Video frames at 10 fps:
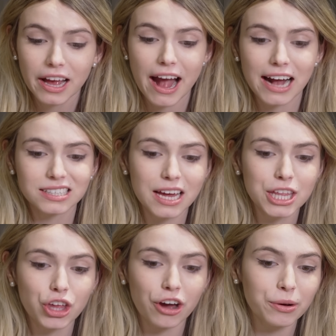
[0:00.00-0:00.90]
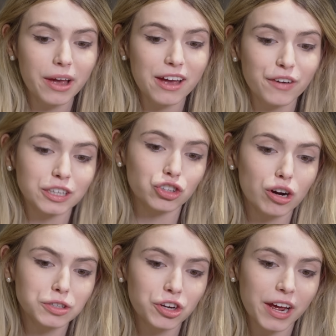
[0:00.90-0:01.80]
as I thought, okay, if I
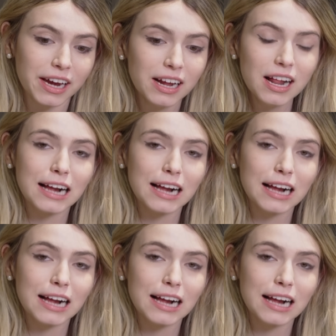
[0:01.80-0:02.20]
draw today,